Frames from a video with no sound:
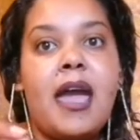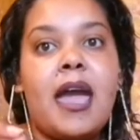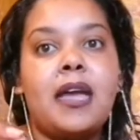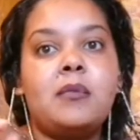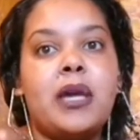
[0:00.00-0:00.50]

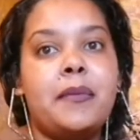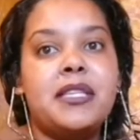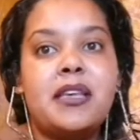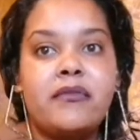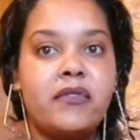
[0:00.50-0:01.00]
and maybe
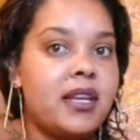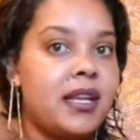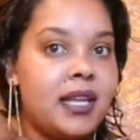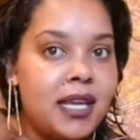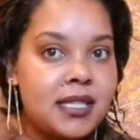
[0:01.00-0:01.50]
some
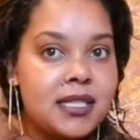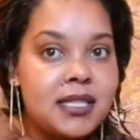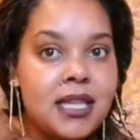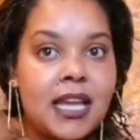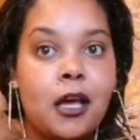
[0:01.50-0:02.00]
vanilla
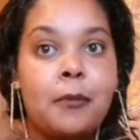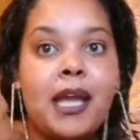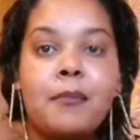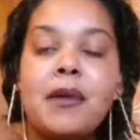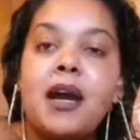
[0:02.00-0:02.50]
essence, and I'll
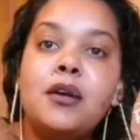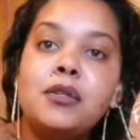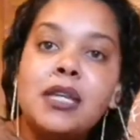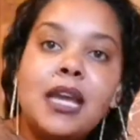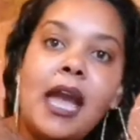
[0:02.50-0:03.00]
make my
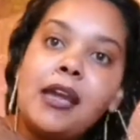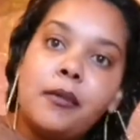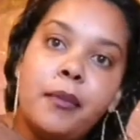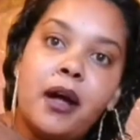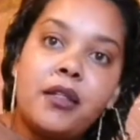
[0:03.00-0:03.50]
own
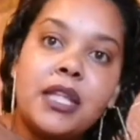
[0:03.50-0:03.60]
caramel.